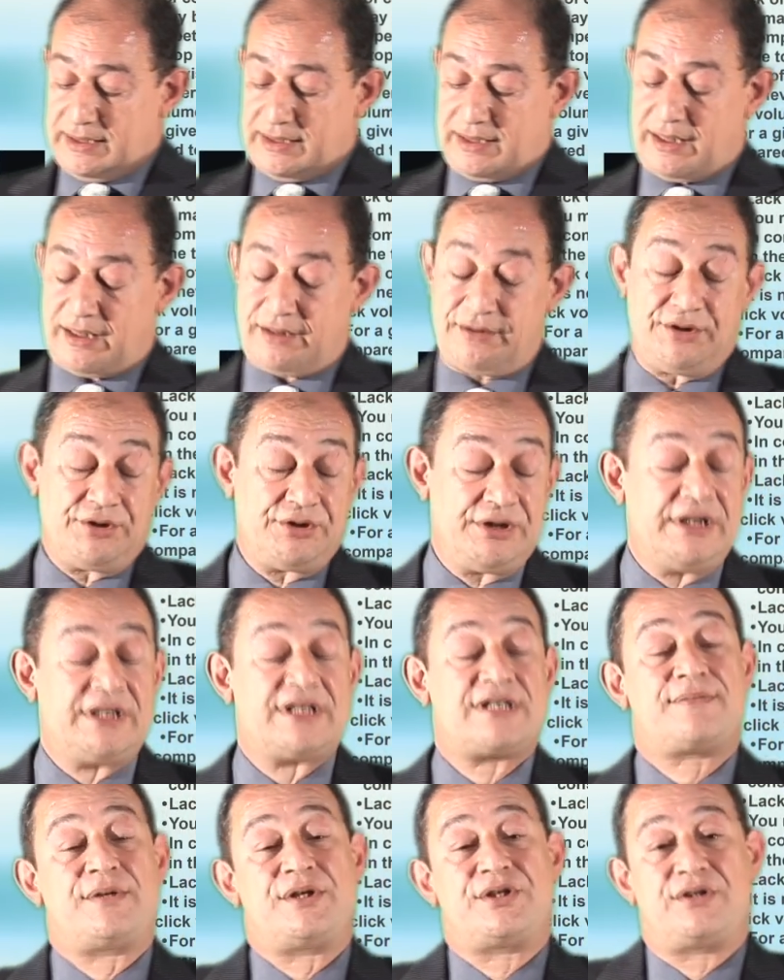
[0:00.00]
Uh, you need
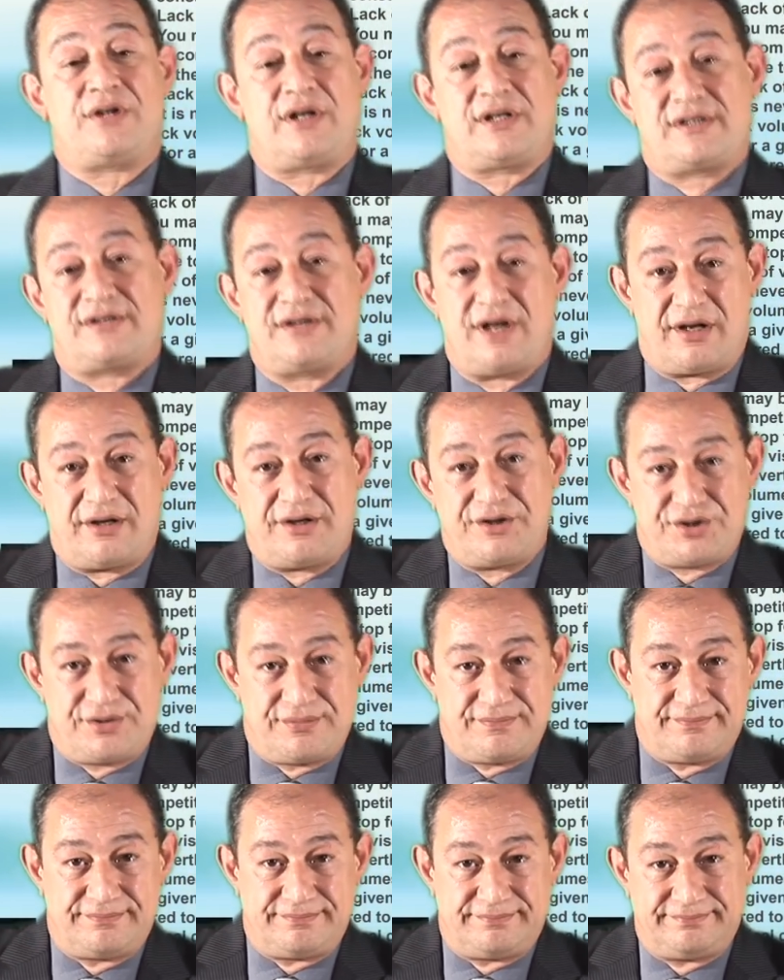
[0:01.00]
a specialized knowledge.
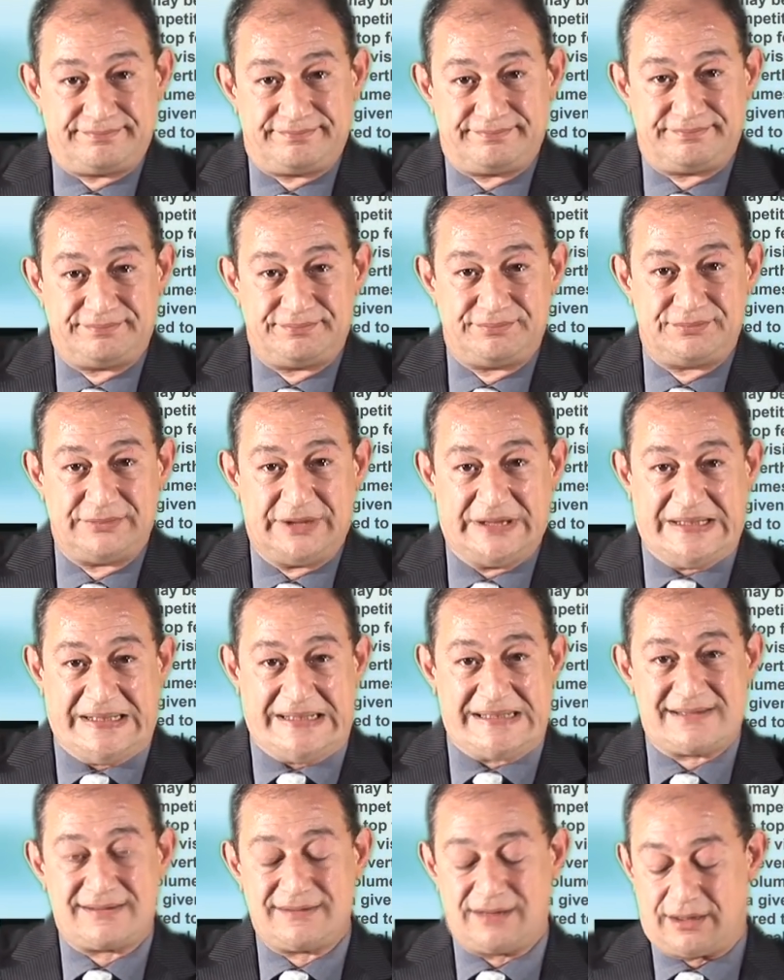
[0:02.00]
It
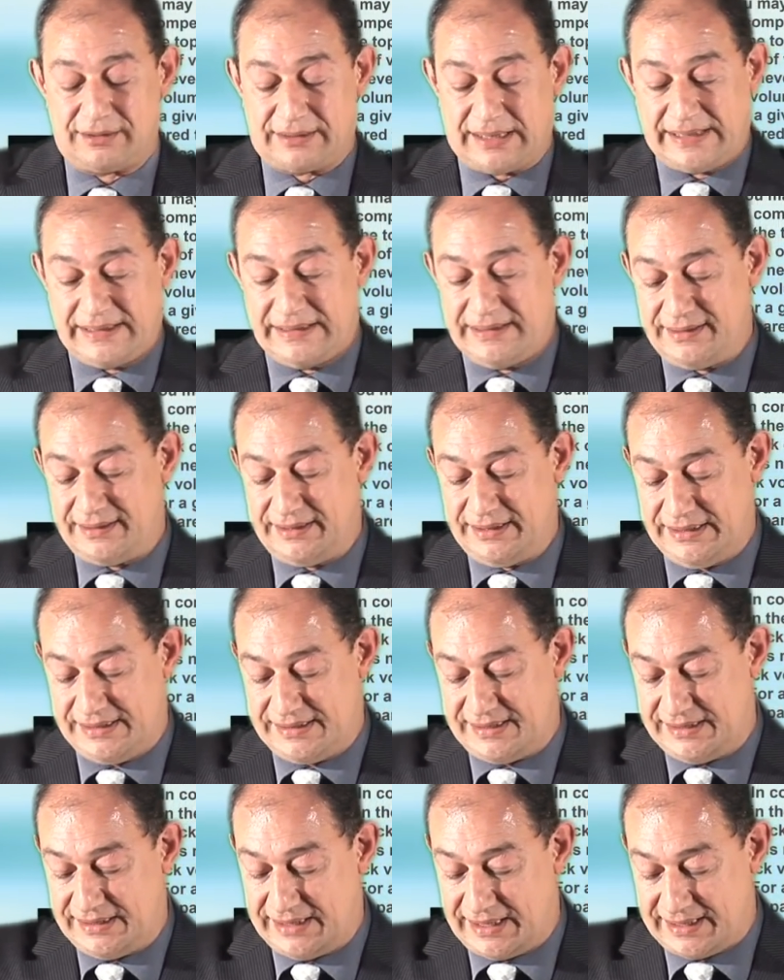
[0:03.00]
is not as
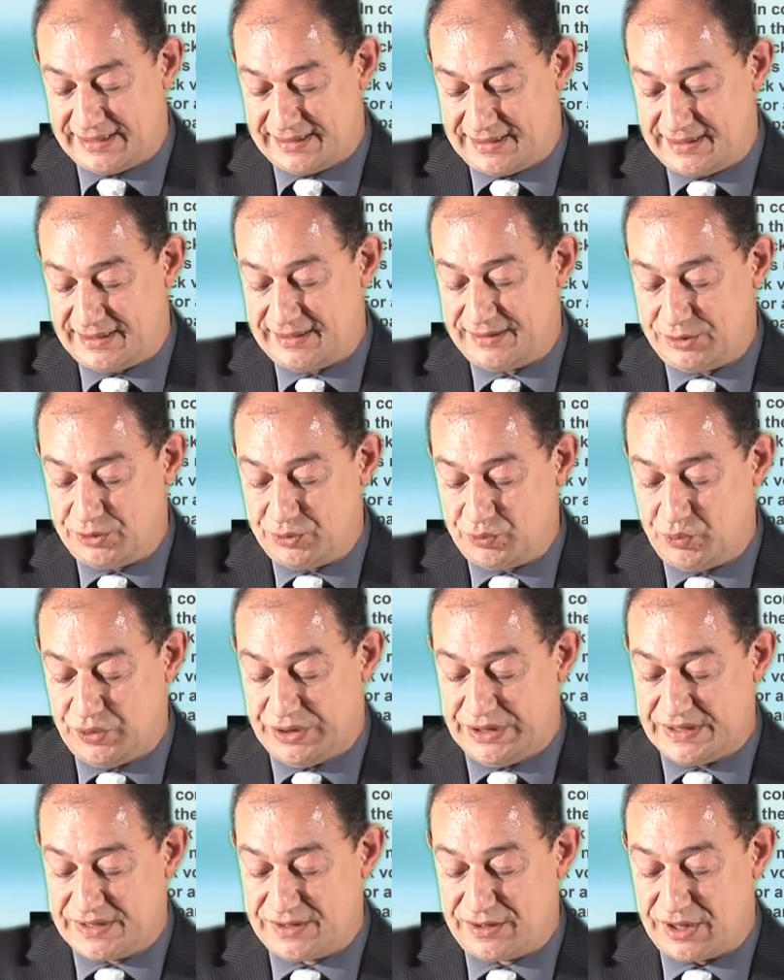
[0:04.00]
easy as we
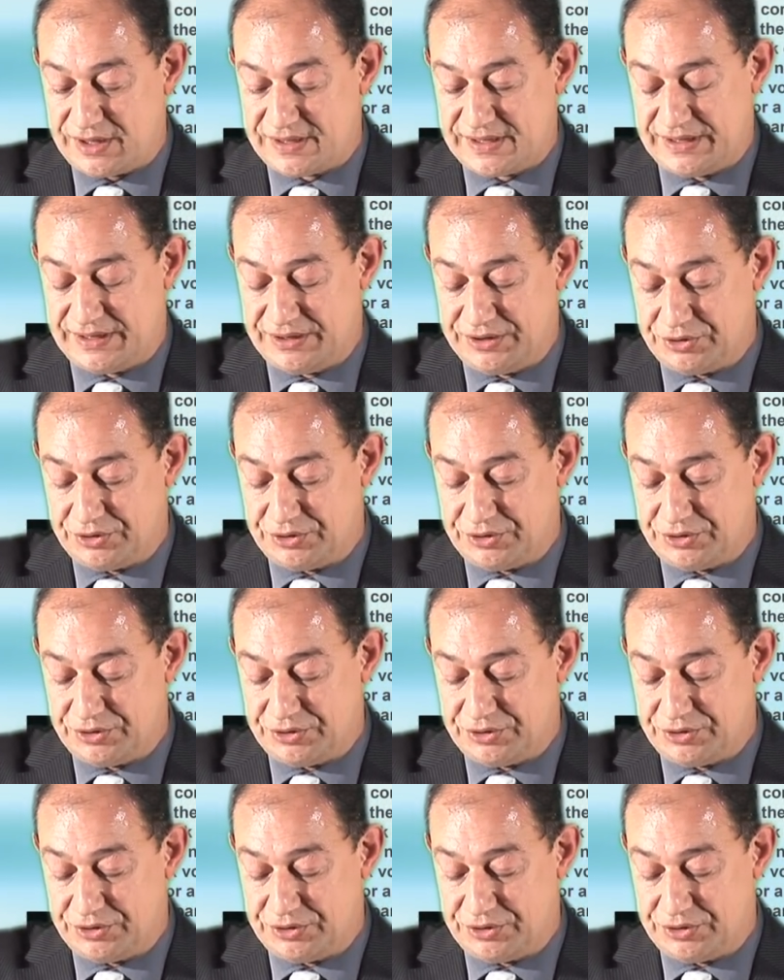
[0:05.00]
discuss it.